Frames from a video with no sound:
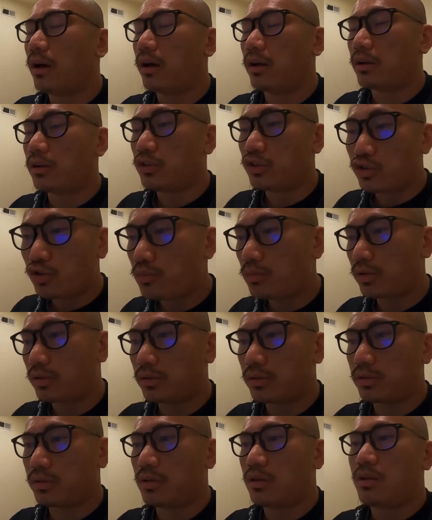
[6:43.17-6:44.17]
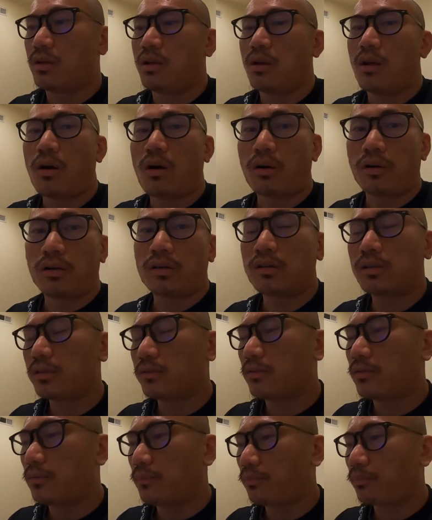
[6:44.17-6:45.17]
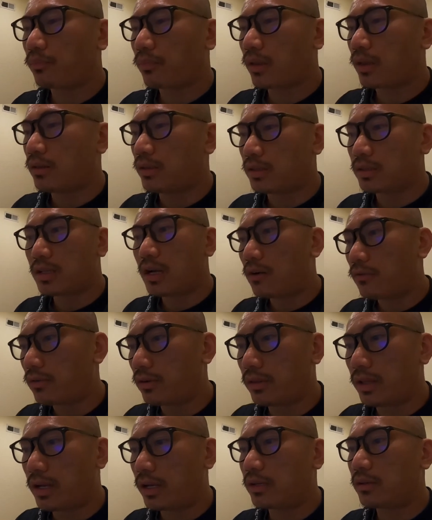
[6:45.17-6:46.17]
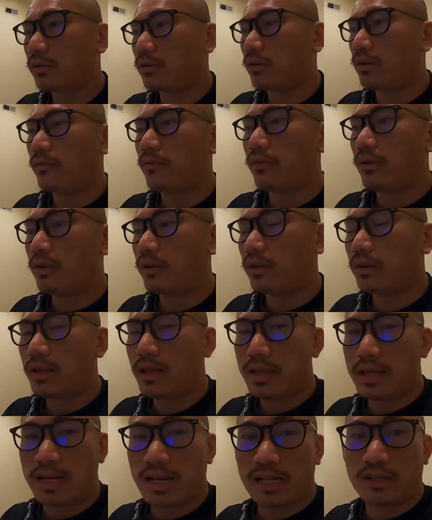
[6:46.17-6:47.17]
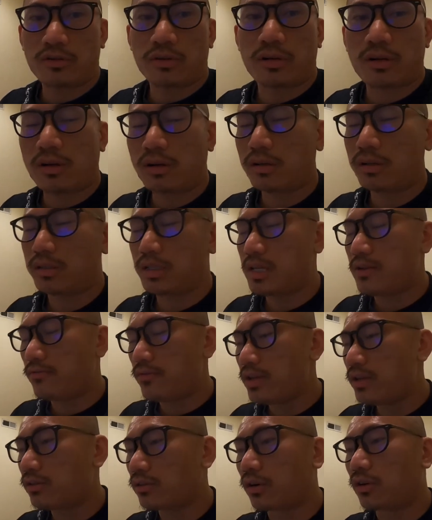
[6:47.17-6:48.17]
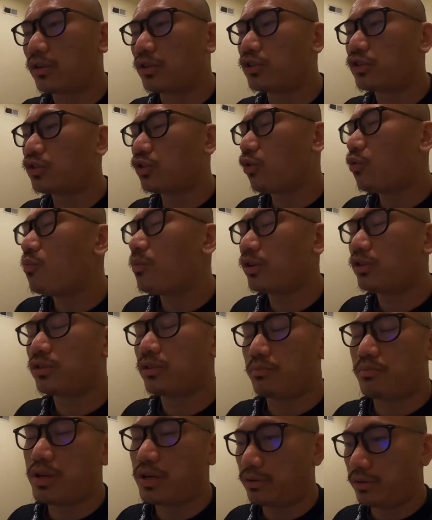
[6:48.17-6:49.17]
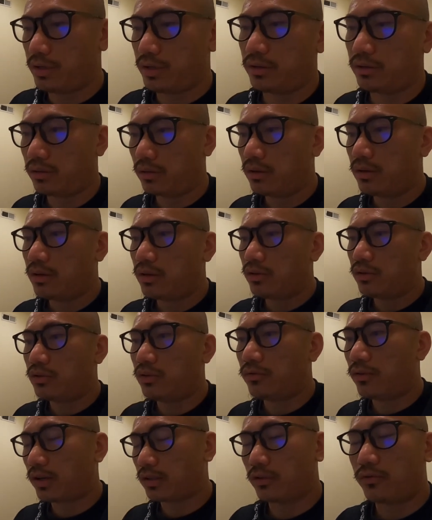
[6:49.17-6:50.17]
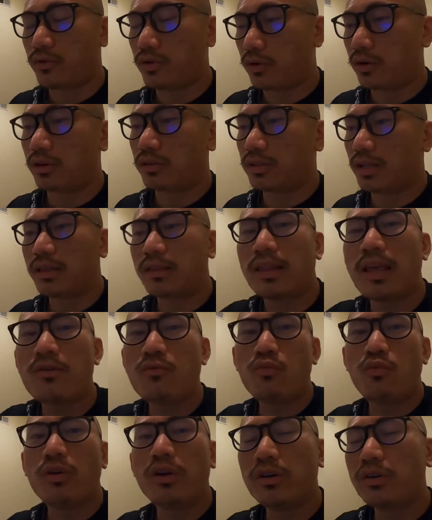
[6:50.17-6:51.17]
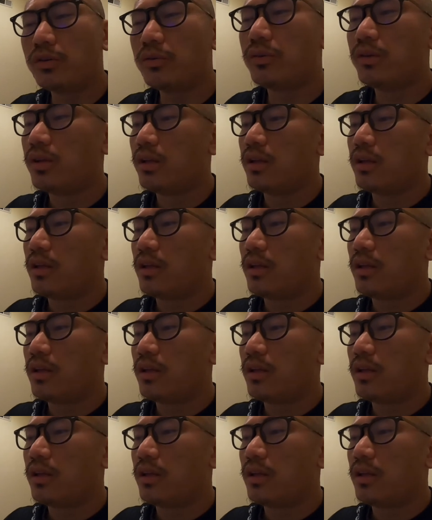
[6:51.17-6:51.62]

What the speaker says: consumers are going to discover that electric cars, EVs, are so much superior to fossil fuel cars that they will